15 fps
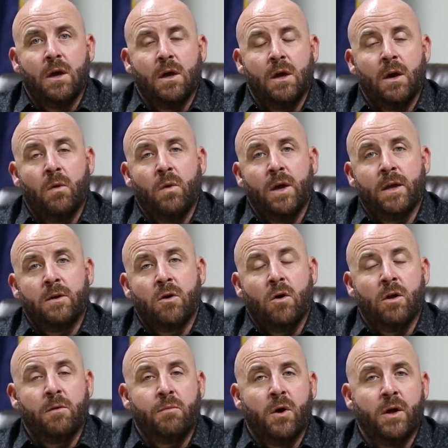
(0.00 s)
we had
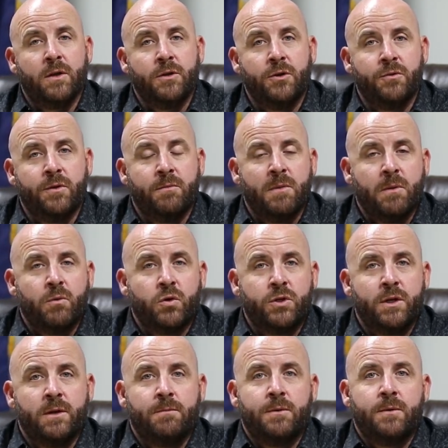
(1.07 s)
called upon you, the
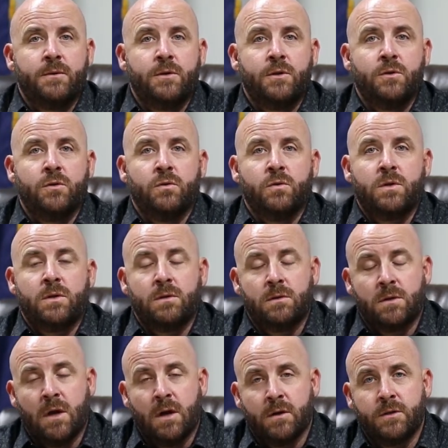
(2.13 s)
membership, to
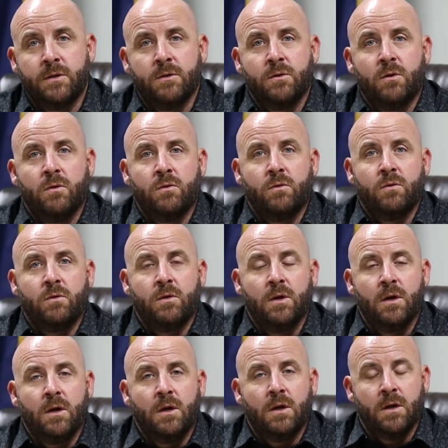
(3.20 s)
talk to your local
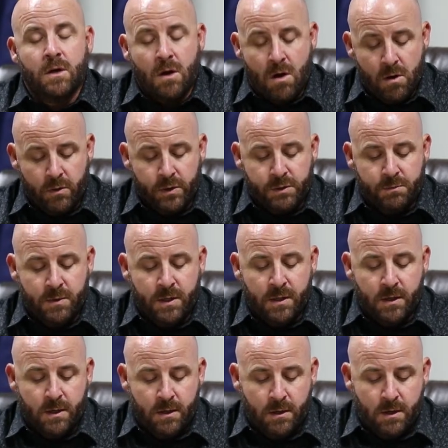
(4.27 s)

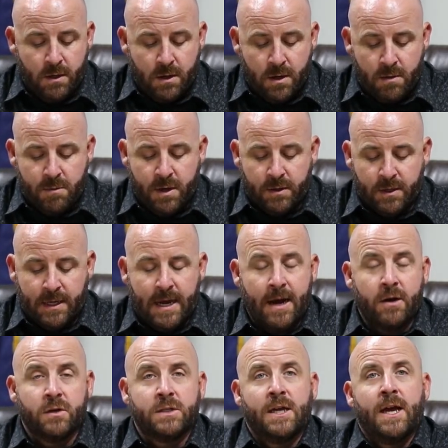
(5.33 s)
congressman about the
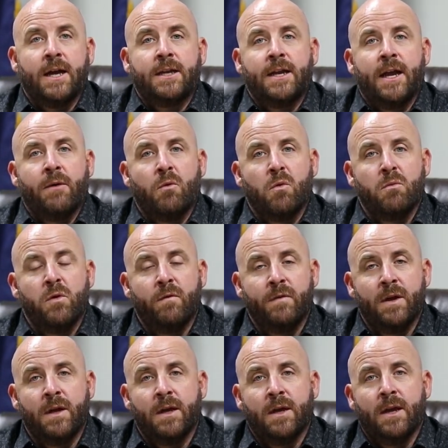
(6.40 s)
CARES Act and
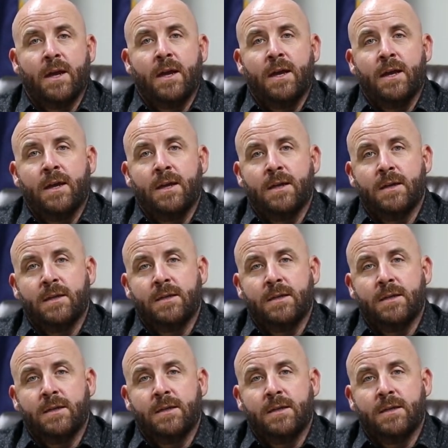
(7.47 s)
removing a